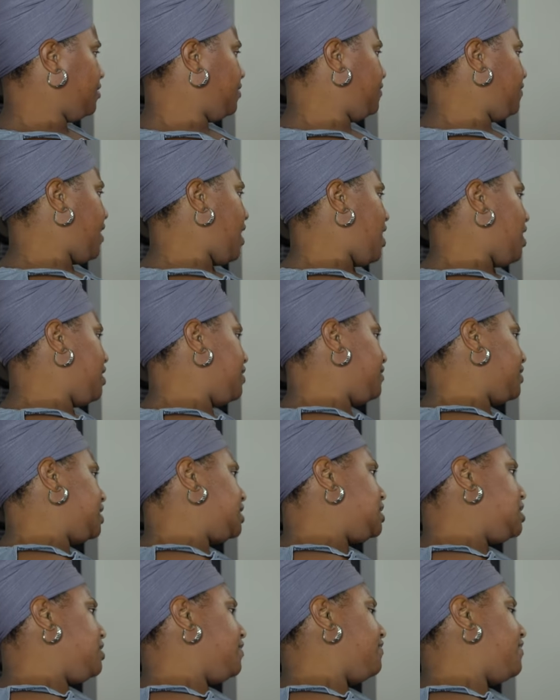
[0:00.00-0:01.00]
Five, it's
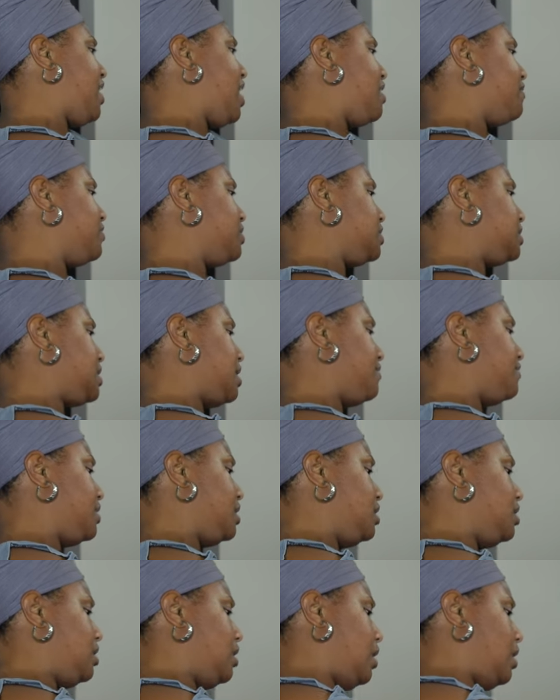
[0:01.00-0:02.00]
either five or
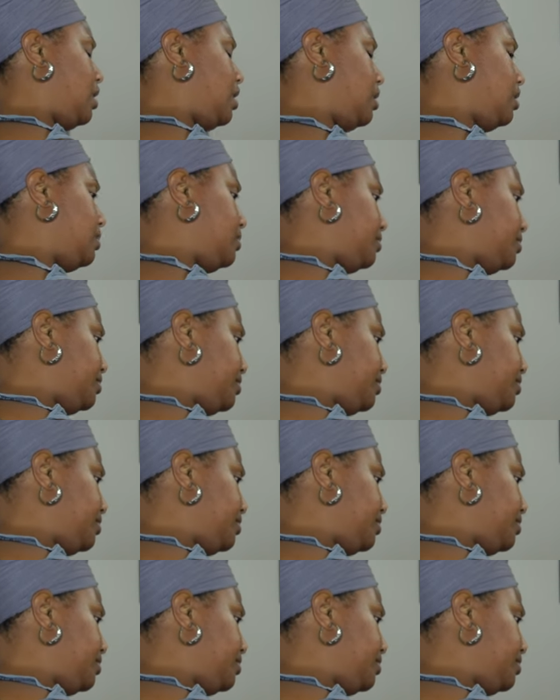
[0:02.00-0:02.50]
seven. Um,